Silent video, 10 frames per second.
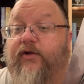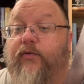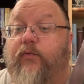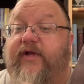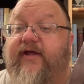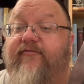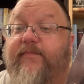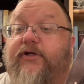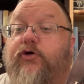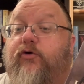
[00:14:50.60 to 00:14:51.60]
we have
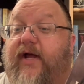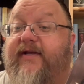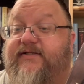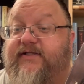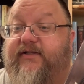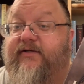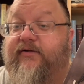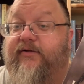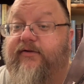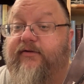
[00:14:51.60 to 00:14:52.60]
been credited
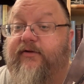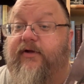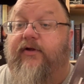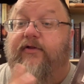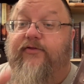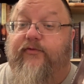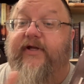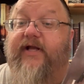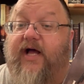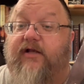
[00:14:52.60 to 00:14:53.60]

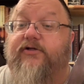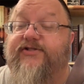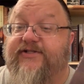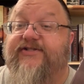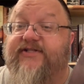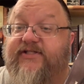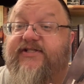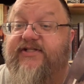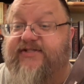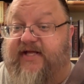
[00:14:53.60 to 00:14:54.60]

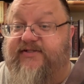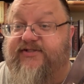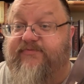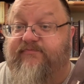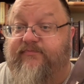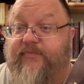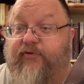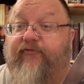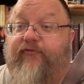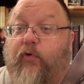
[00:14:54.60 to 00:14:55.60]
$3.60
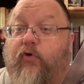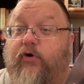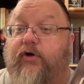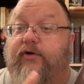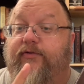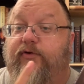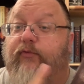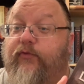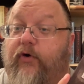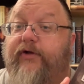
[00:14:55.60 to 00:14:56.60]
for the
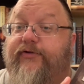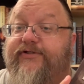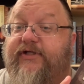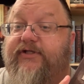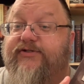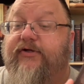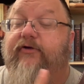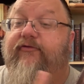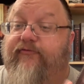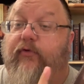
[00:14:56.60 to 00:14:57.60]
royalties
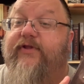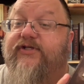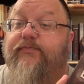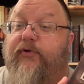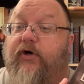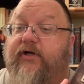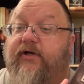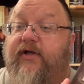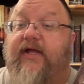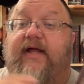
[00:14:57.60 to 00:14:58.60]
for this book.
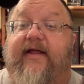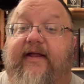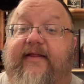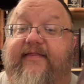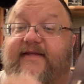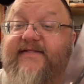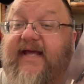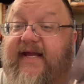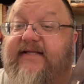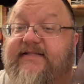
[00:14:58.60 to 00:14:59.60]
This
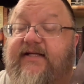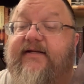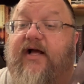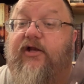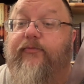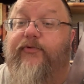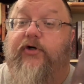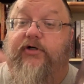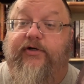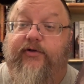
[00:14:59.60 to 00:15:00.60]
$18
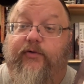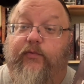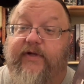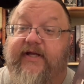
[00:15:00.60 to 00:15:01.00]
book, we